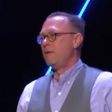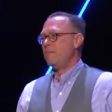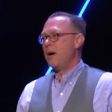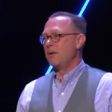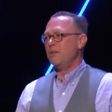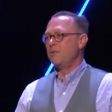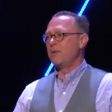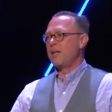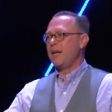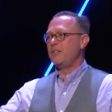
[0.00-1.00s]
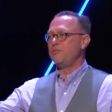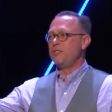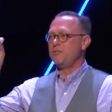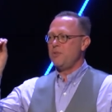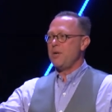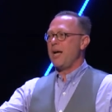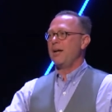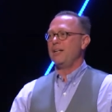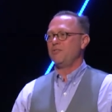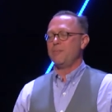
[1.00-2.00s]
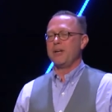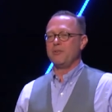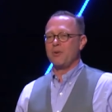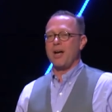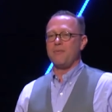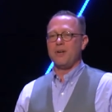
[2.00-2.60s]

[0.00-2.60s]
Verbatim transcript: Martin Luther King says, Do not let somebody drive